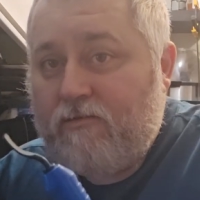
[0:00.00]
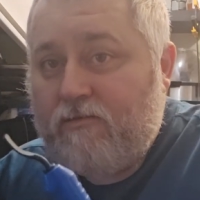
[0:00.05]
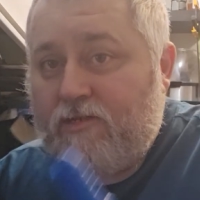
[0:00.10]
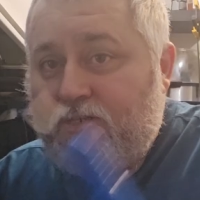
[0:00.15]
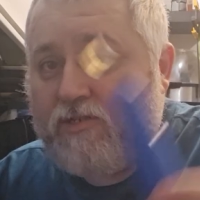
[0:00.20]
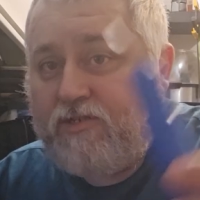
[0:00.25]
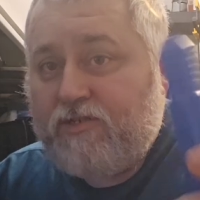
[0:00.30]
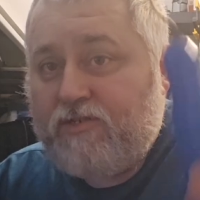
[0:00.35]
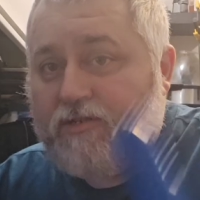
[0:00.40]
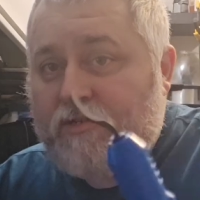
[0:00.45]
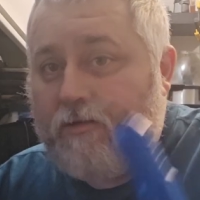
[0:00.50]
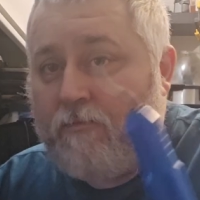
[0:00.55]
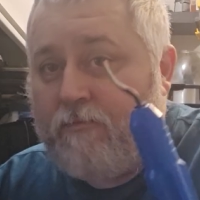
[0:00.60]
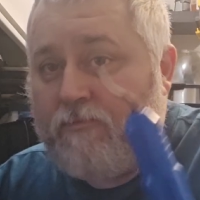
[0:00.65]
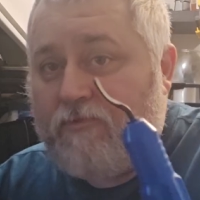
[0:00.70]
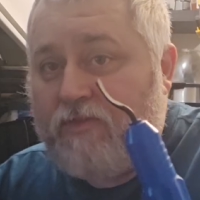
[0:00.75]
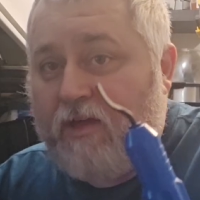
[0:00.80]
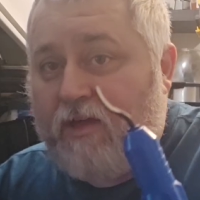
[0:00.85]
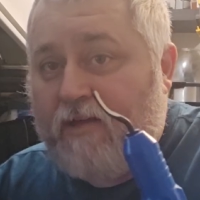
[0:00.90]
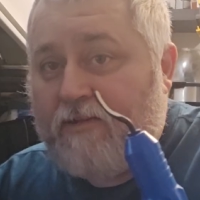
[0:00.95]
just
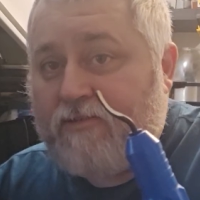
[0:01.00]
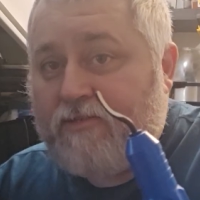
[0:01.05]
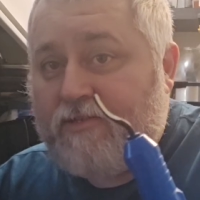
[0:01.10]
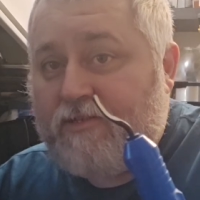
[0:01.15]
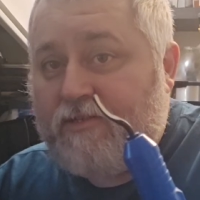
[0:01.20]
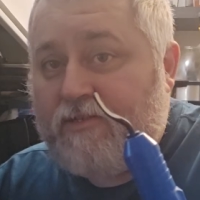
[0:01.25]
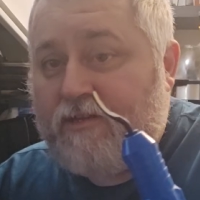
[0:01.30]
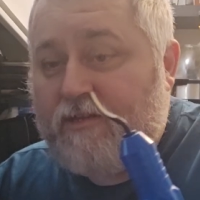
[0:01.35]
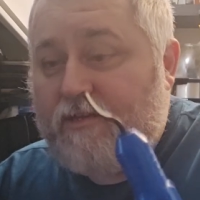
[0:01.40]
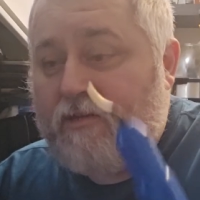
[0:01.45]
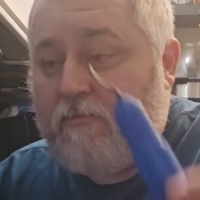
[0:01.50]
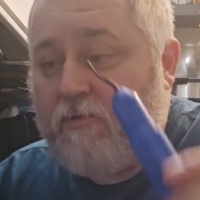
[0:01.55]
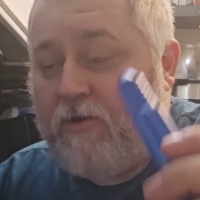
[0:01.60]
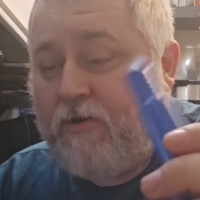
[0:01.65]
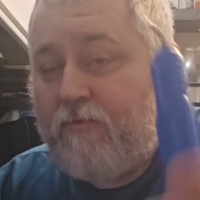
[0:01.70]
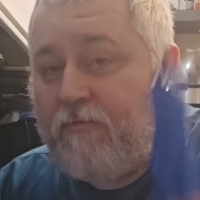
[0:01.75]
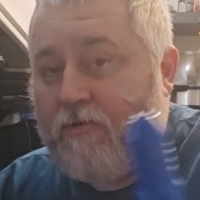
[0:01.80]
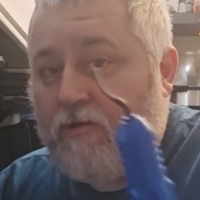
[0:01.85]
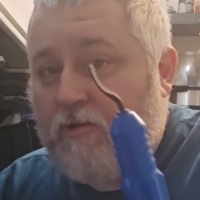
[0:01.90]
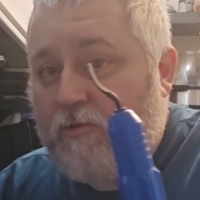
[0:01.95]
some thoughts to think
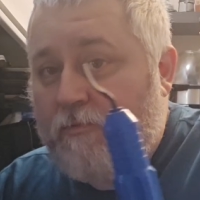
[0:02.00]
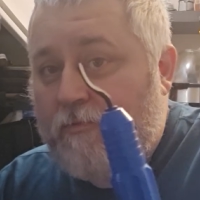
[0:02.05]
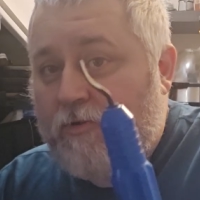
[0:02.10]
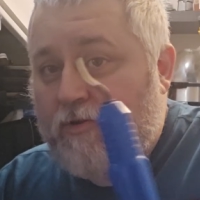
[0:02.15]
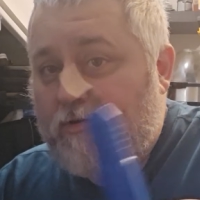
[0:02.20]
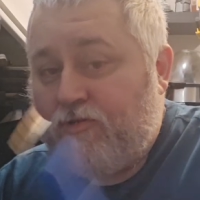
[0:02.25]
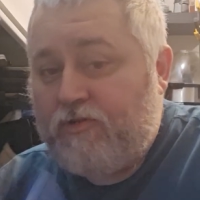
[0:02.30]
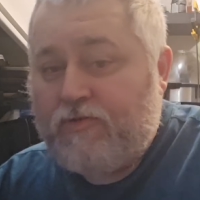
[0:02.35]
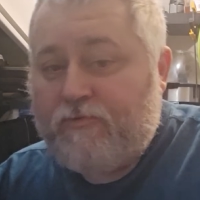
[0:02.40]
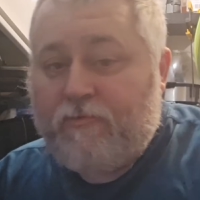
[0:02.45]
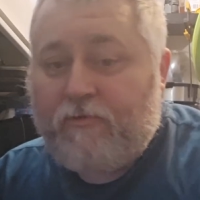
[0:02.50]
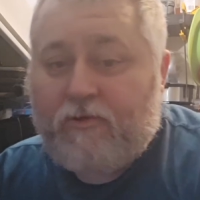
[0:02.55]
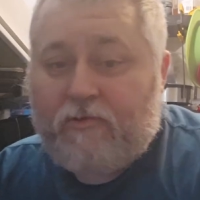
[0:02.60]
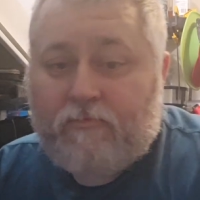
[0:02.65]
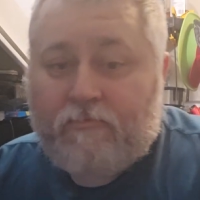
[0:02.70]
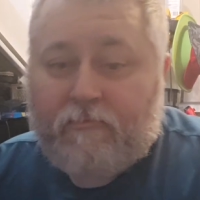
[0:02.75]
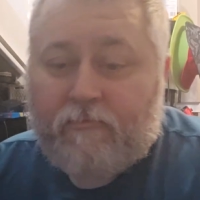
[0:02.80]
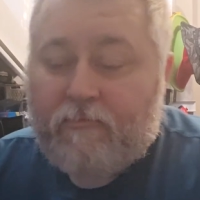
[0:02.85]
about when you purchase one.